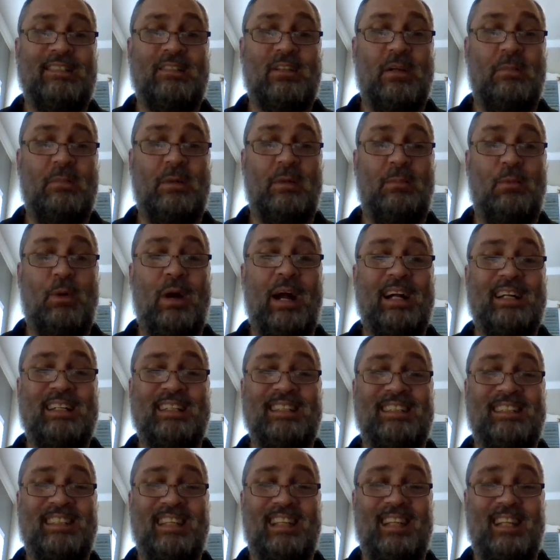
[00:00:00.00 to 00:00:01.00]
is going to be
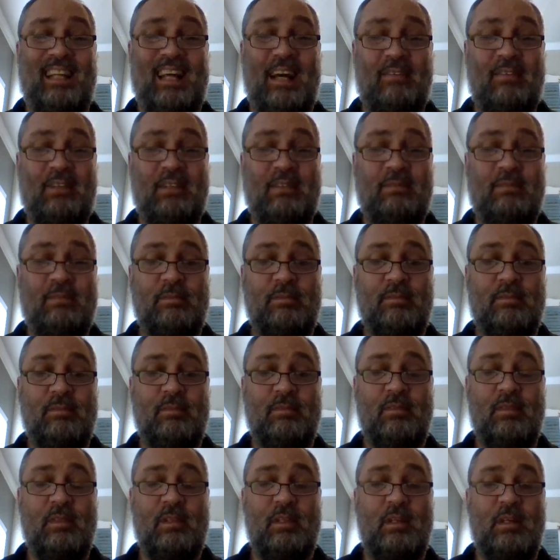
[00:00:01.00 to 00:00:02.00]
practice 11.
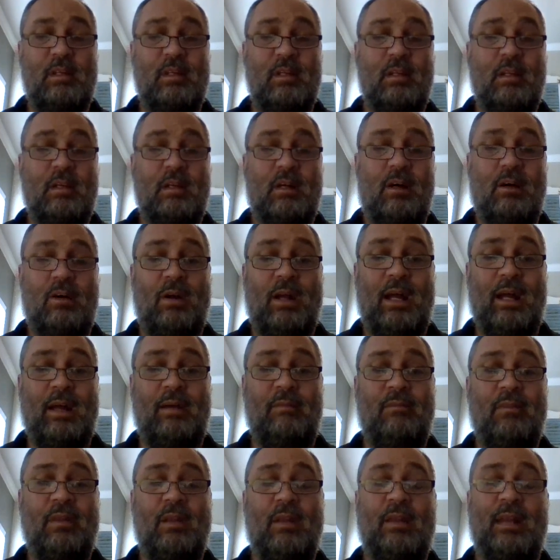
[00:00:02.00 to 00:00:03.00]

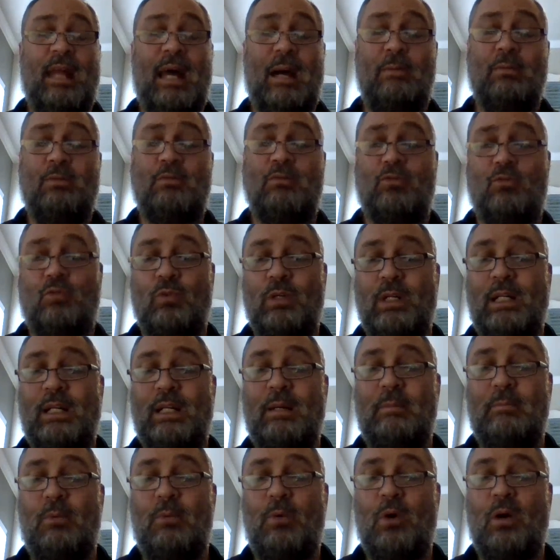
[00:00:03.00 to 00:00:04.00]
Okay, that one's
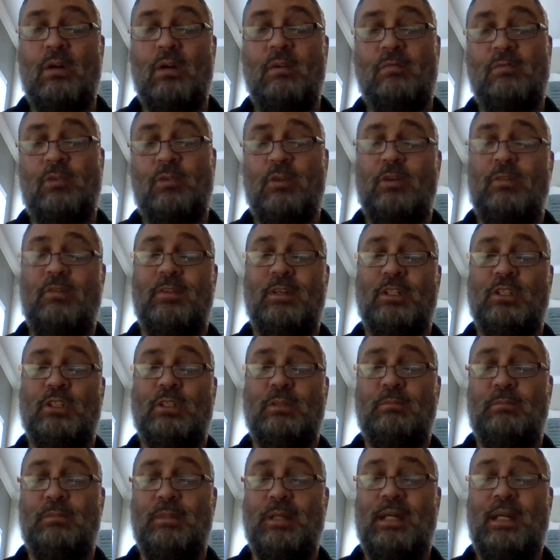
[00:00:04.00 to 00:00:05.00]
really important for
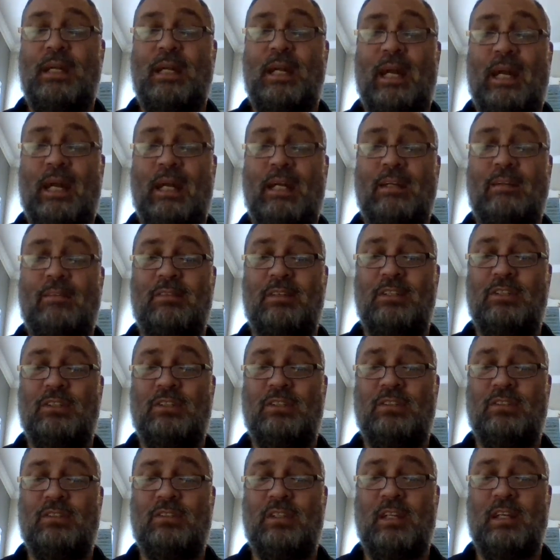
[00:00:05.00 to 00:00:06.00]
Division B and
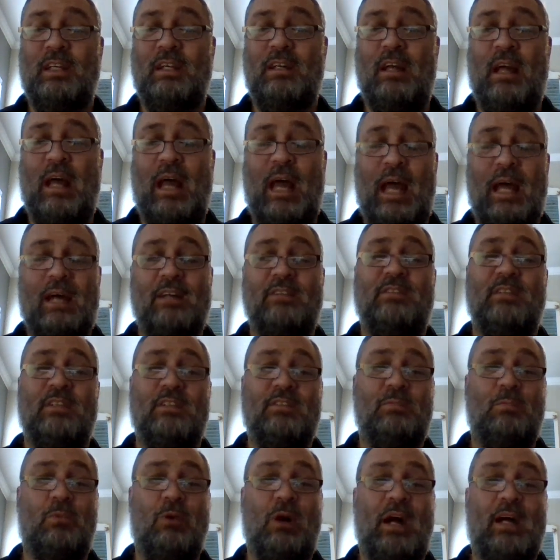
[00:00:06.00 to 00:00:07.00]
Division C, as
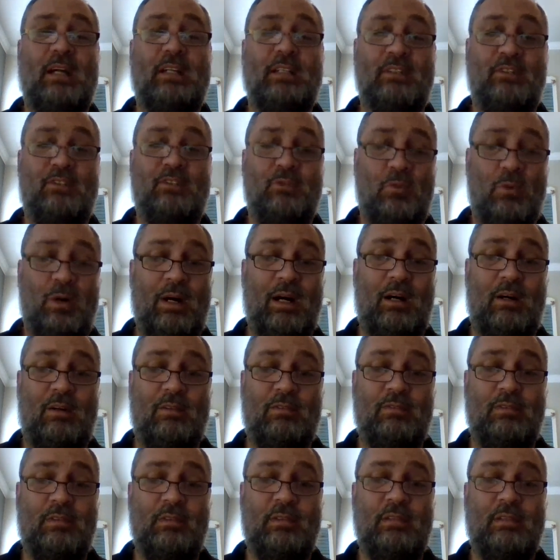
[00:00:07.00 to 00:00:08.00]
is practice
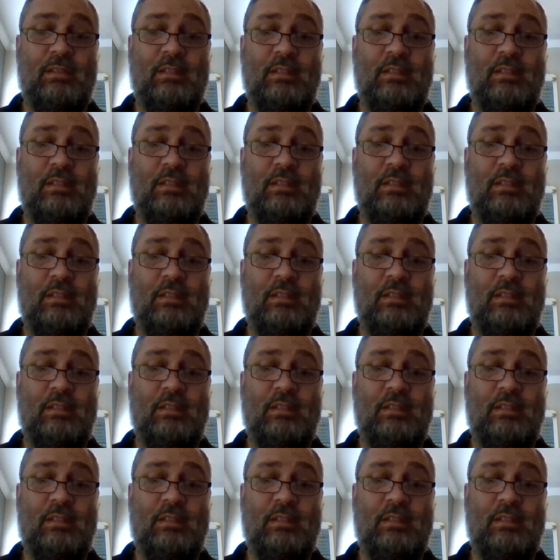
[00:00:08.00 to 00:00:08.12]
12.